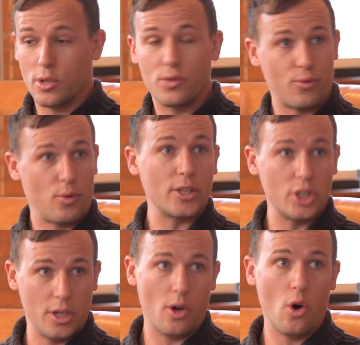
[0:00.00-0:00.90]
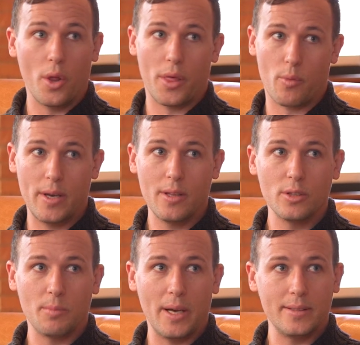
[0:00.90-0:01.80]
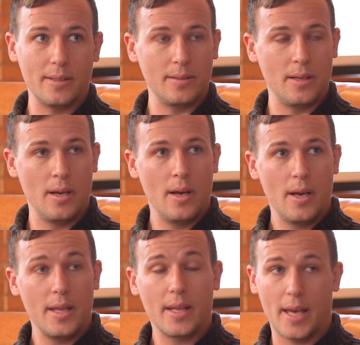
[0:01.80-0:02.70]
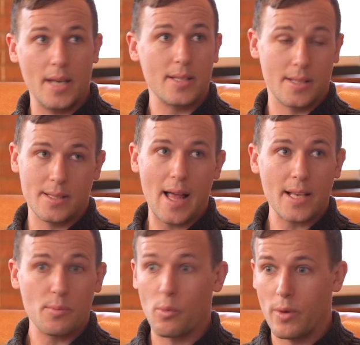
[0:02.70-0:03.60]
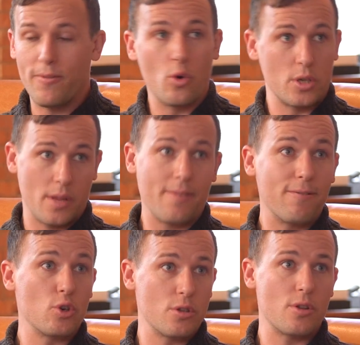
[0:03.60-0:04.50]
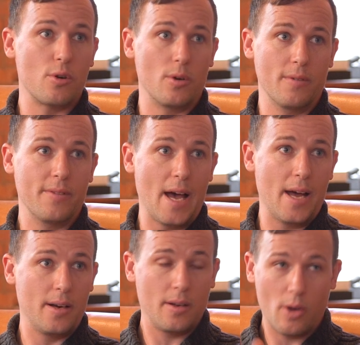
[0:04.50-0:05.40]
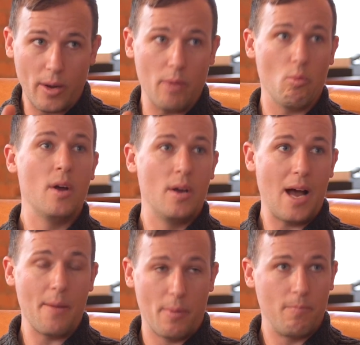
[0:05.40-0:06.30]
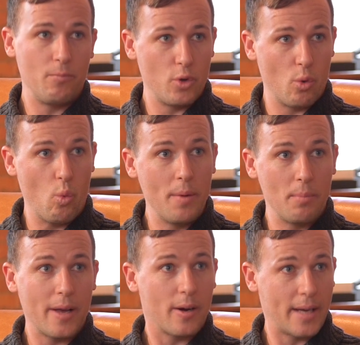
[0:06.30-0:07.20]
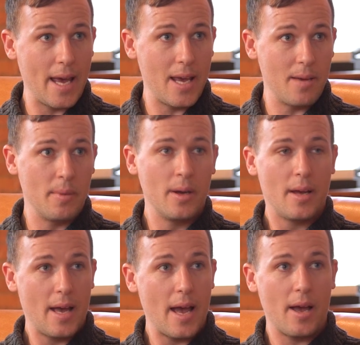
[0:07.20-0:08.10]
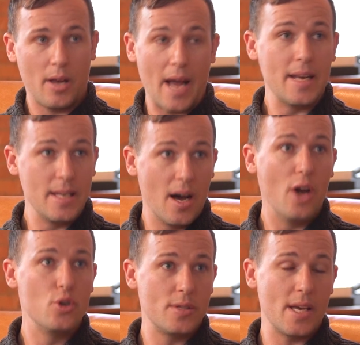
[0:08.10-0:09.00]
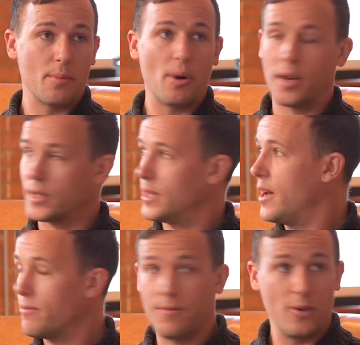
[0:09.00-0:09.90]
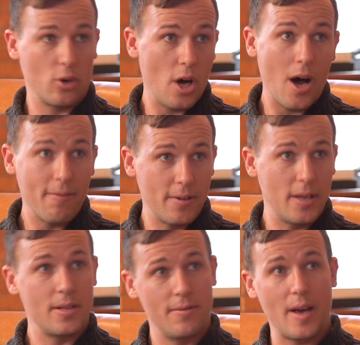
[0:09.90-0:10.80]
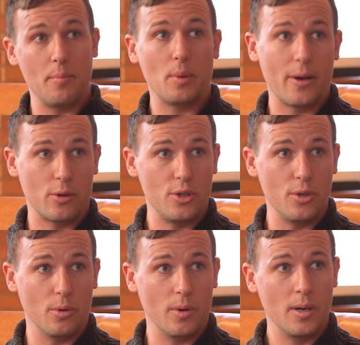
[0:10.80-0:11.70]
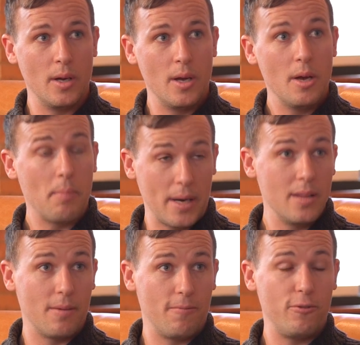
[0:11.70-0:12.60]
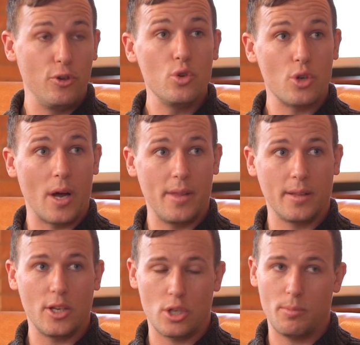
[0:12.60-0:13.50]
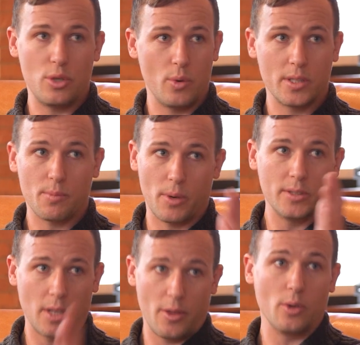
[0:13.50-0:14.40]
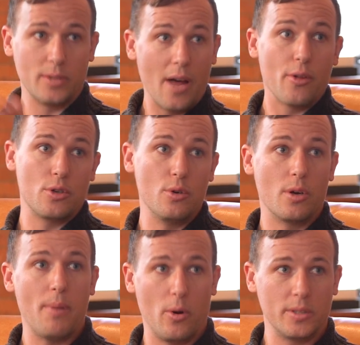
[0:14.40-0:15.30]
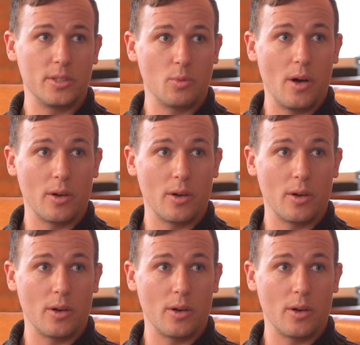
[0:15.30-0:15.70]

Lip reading: there's friction in all 3 of those places. In the case of the Slack sprint, we focus on the first third of that. Okay, I'm a one-player game. I need to understand the product enough to feel confident to invite player 2. But in the future, I think they should be doing sprints on those other 2 components as well.